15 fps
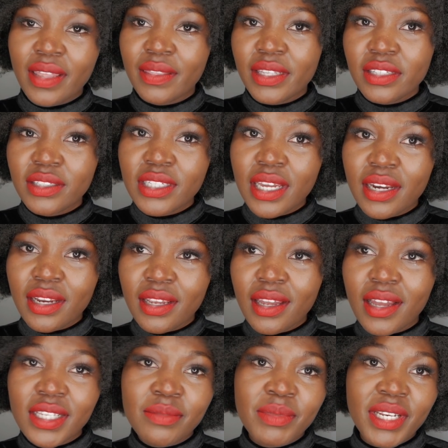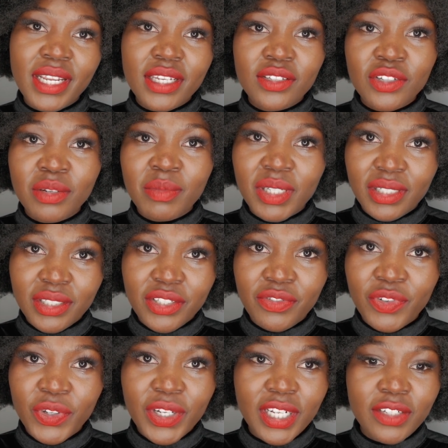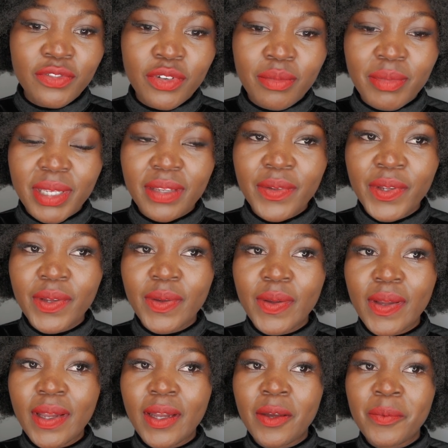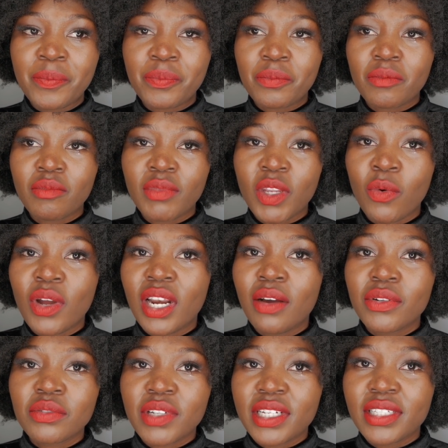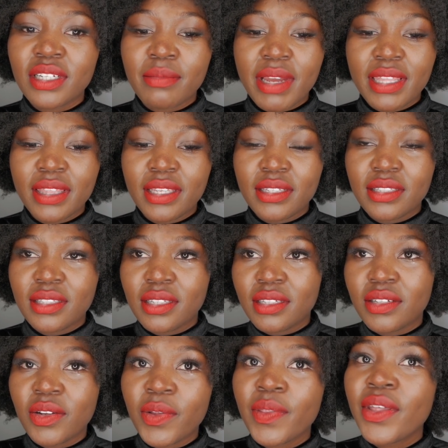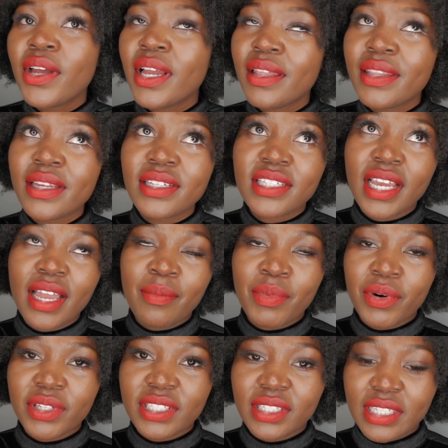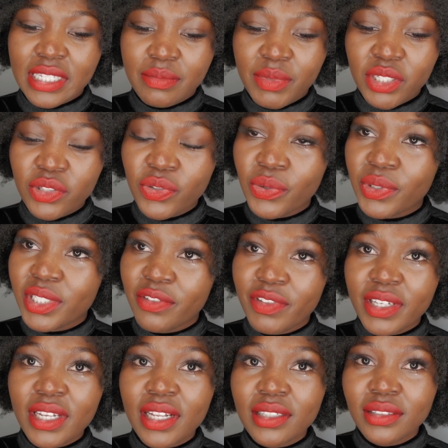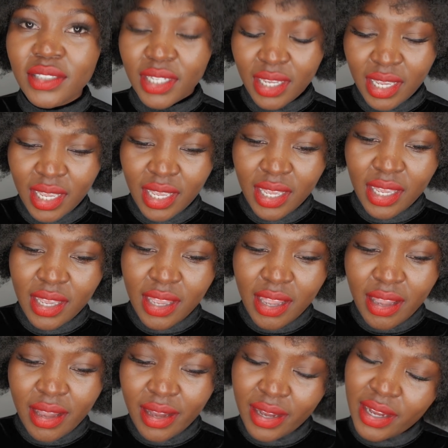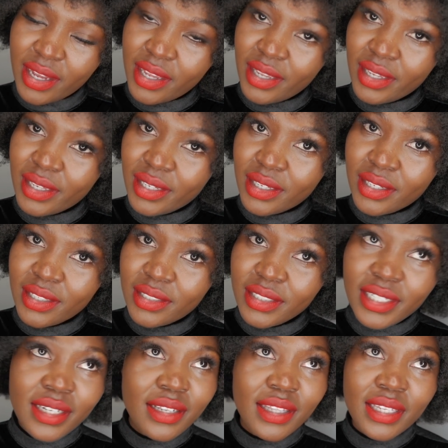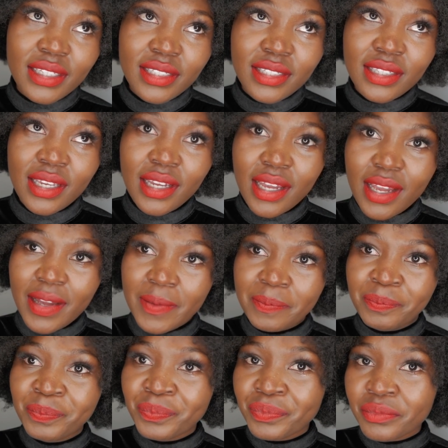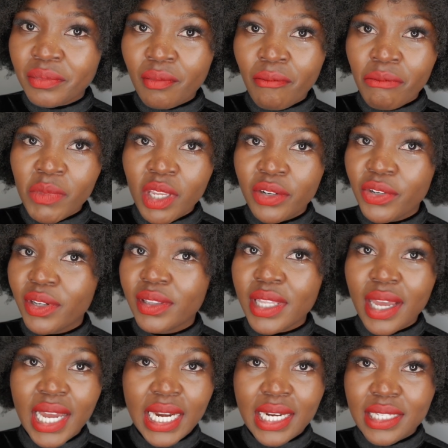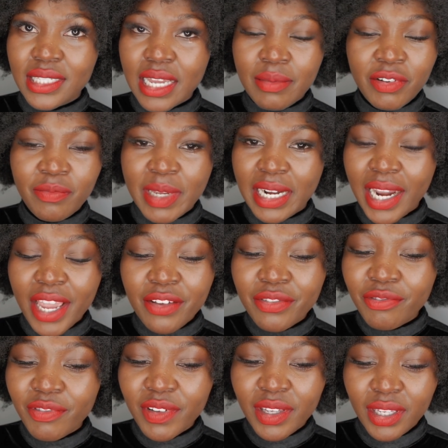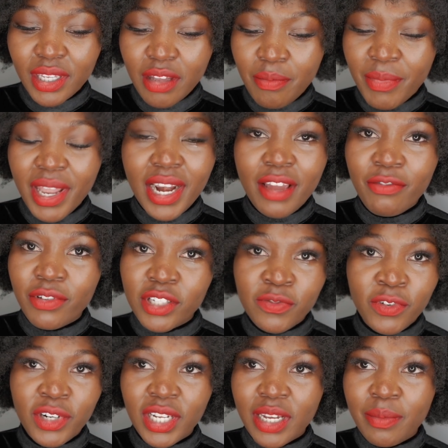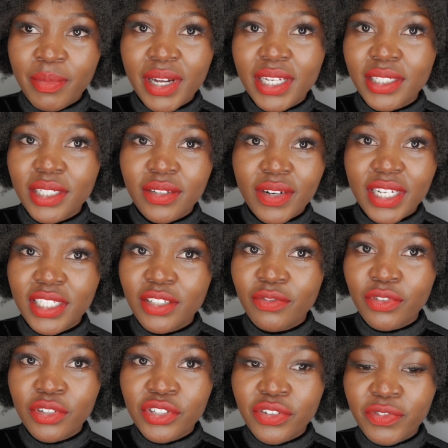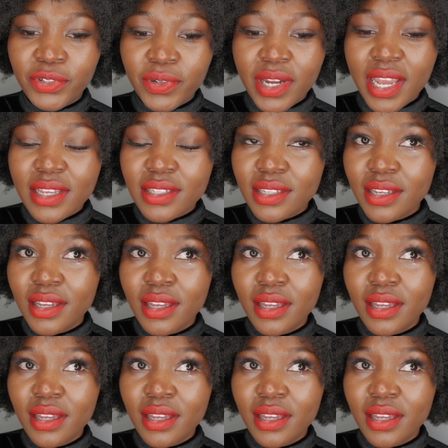this journey has been extremely difficult for me um, while I was writing my thesis No, the, the entire process has been so difficult I did this um, during the hardest time of my life my life was falling apart right in front of you guys